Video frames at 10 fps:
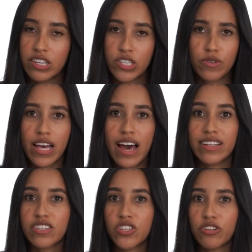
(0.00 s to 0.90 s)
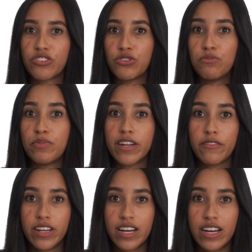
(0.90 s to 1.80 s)
so that it starts to
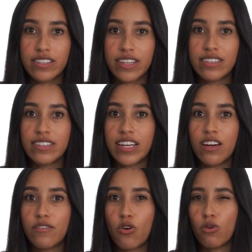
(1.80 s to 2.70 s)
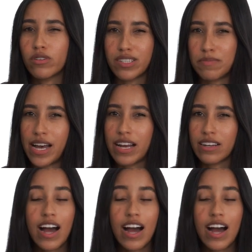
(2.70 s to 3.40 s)
benefit us instead of hold us back.